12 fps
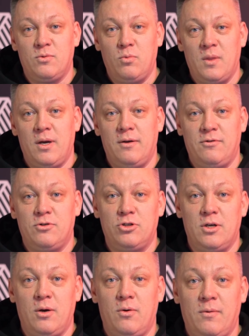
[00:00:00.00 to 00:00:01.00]
1 of your
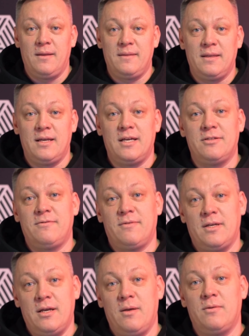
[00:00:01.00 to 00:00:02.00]
show, the next
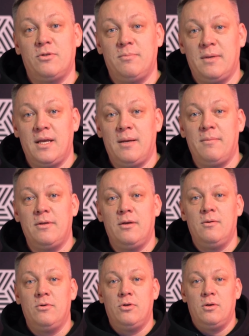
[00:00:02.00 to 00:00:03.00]
video should be
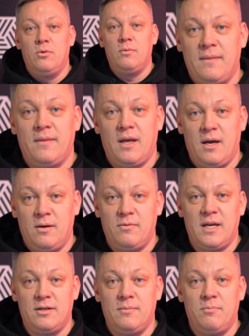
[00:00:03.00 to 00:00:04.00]
episode 2, not a
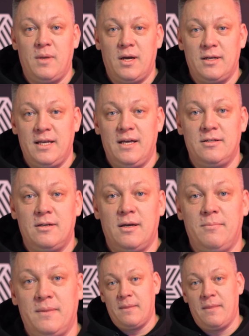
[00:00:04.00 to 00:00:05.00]
random podcast
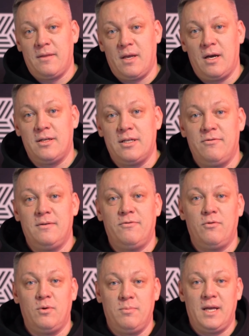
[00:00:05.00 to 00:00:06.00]
clip, not a different
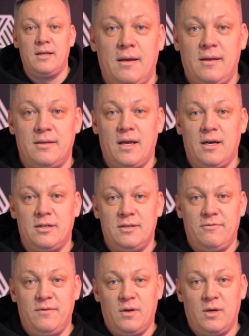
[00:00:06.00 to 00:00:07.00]
format, not a
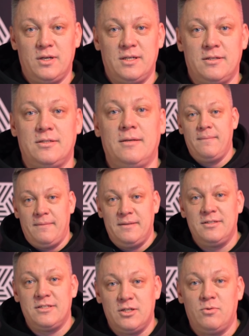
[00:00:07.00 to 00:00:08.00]
different audience. The
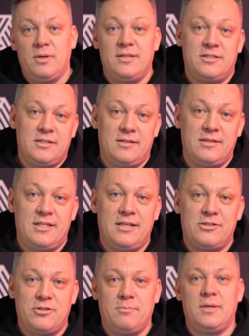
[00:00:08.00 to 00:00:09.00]
sequence
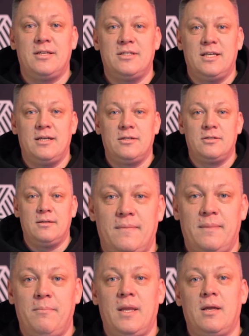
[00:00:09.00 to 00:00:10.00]
needs to make sense.
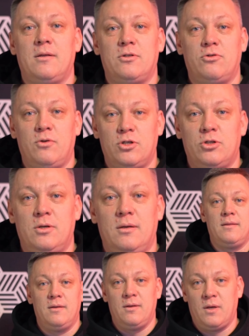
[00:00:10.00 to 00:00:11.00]
The better the structure,
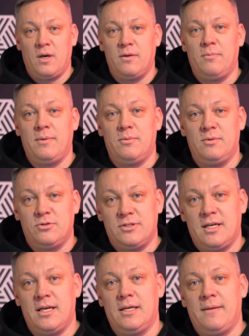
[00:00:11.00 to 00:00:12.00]
the longer people stay.